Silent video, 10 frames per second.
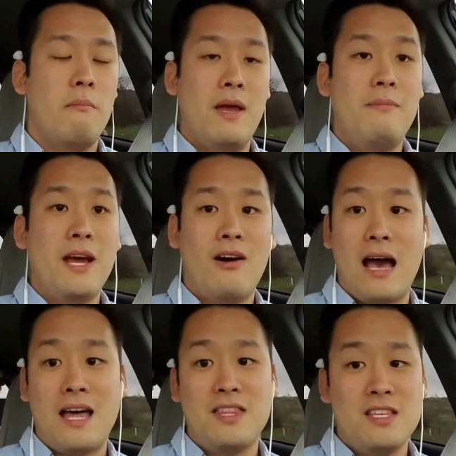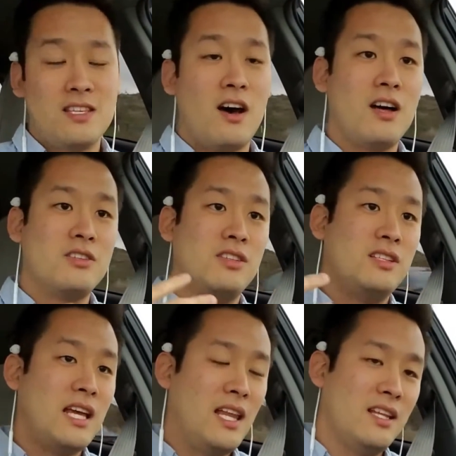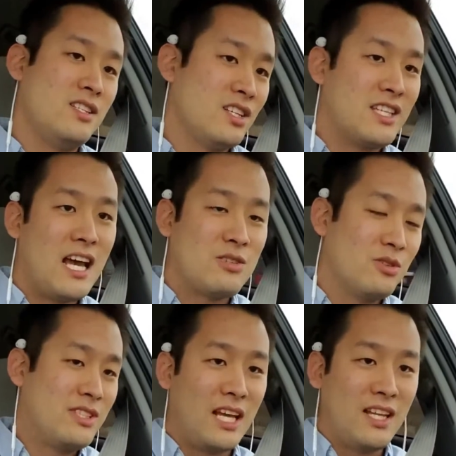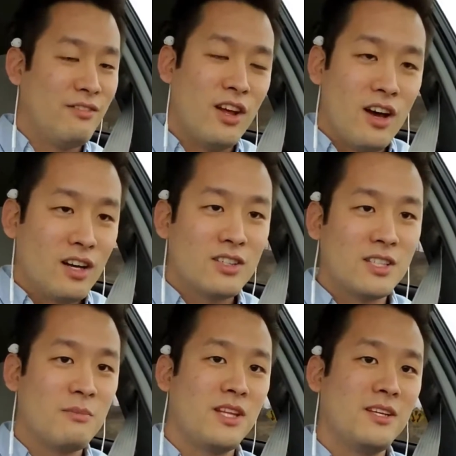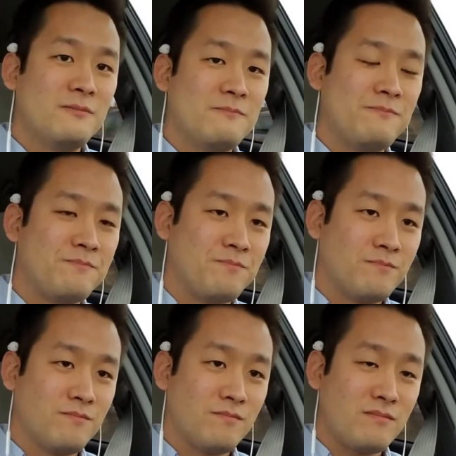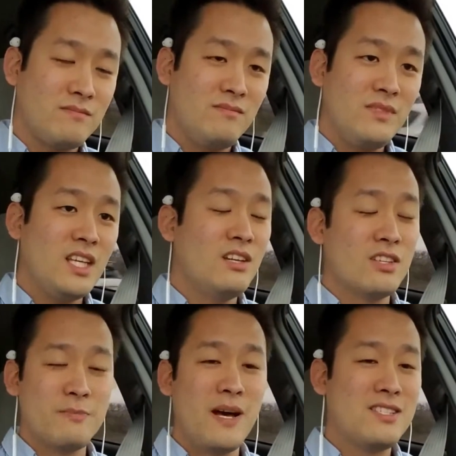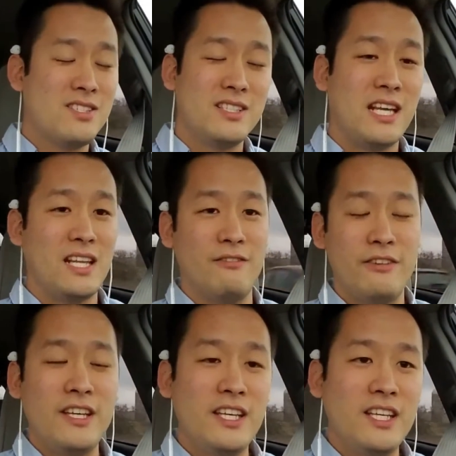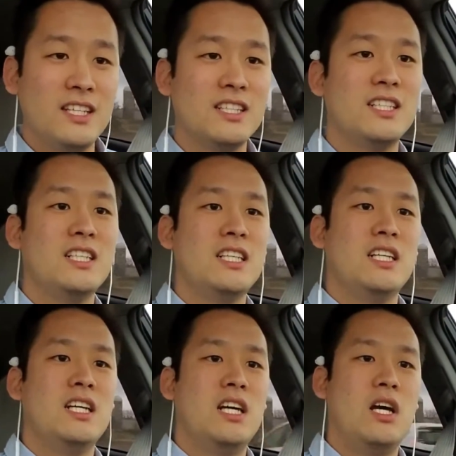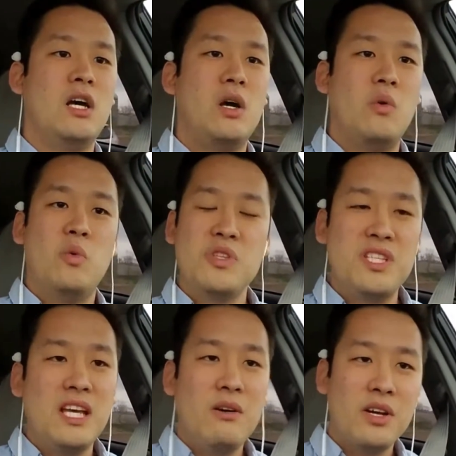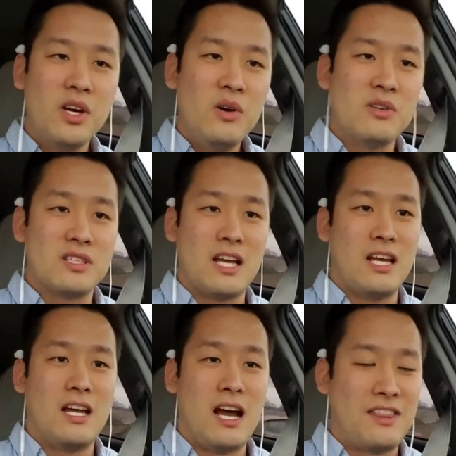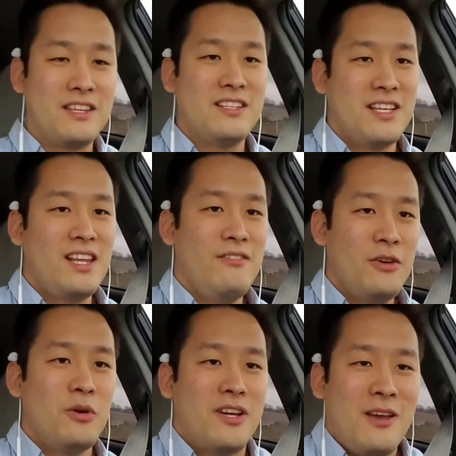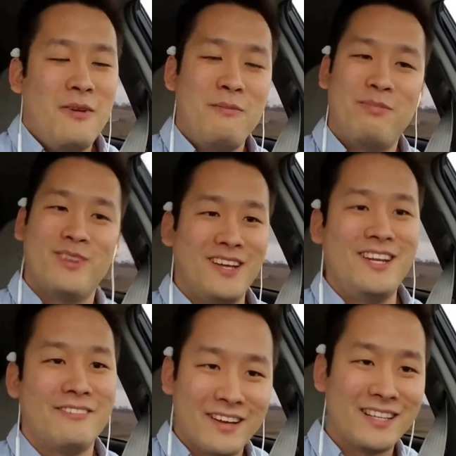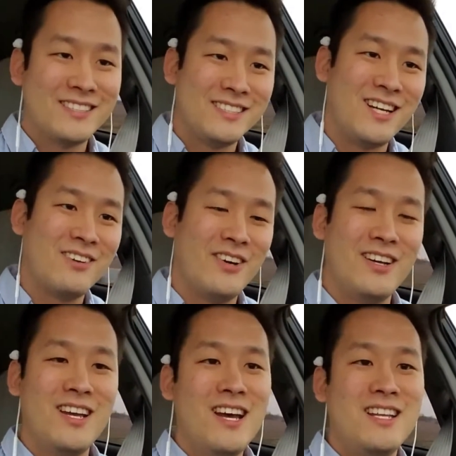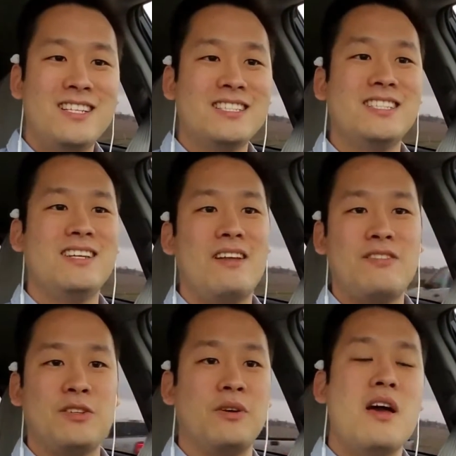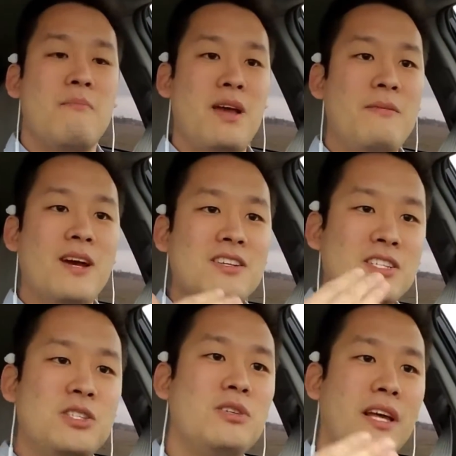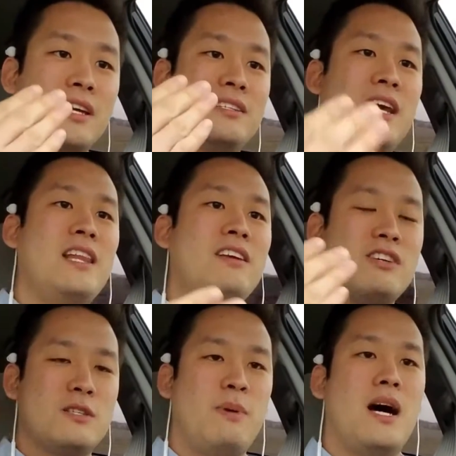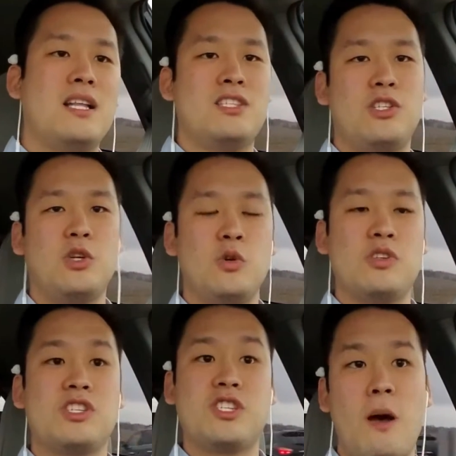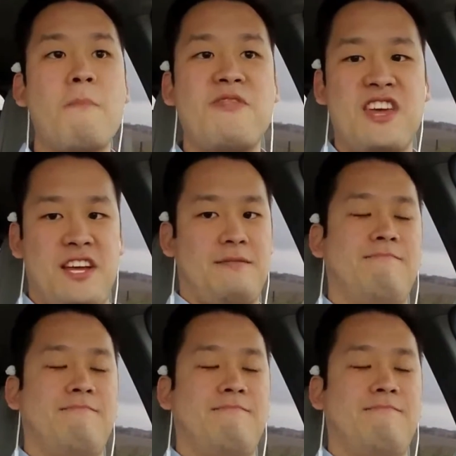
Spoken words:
Maybe I'll add this on to the Just Casual daily vlog or something in response to the Daily V. We'll see how it goes. I think the Daily V will give me plenty of content to talk about. It doesn't mean I have to. Maybe I'll just do like a daily response to something